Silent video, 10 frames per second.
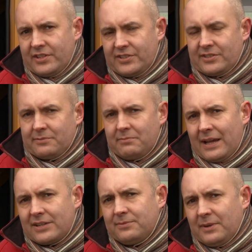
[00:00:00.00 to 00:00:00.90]
system
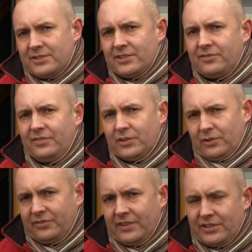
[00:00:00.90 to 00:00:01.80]
maximises
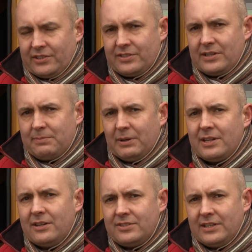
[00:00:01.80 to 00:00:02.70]
fuel efficiency
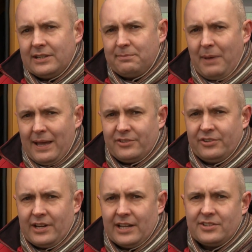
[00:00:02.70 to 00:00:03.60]
by using the
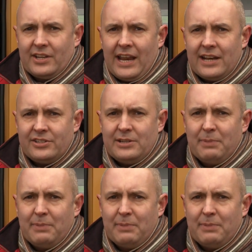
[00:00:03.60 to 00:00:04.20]
battery as an energy